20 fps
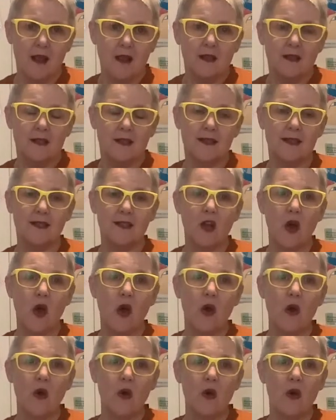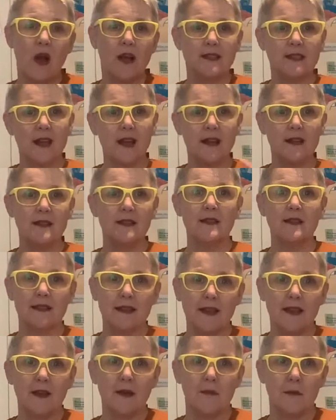So I started to
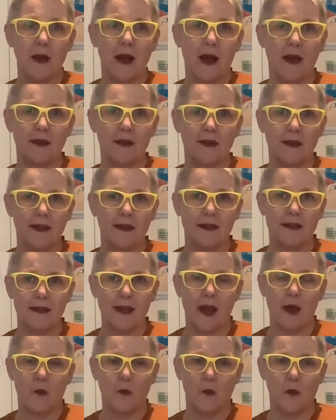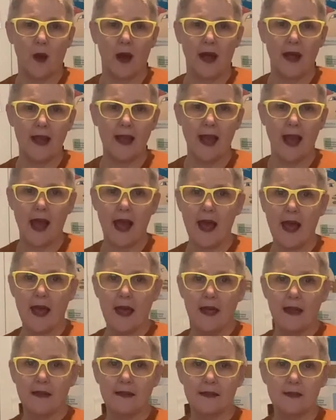think about it in that way,
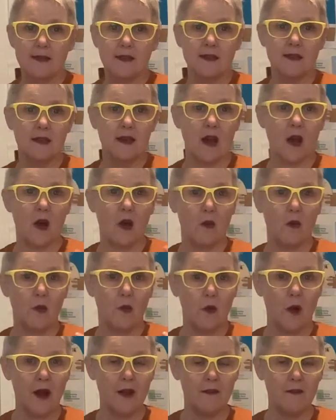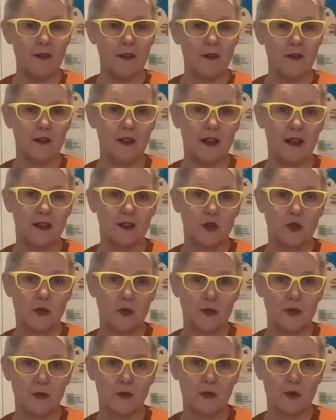and one of the tools
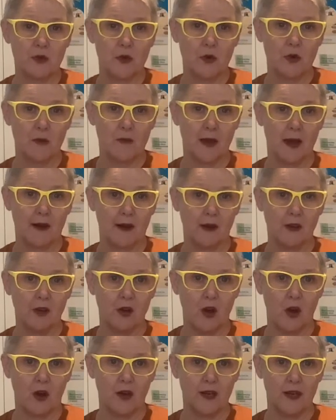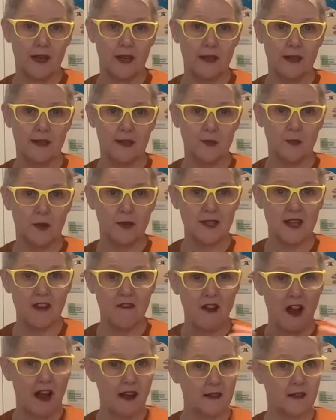that we'll talk about a lot is, once I've
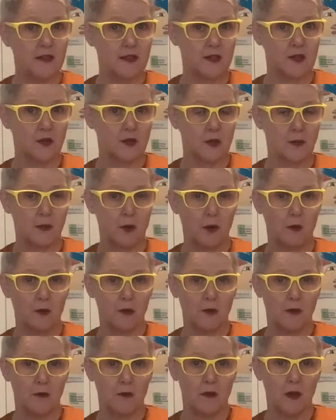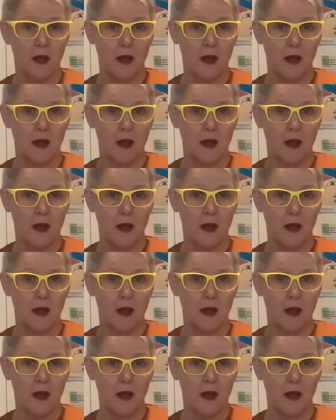understood the problem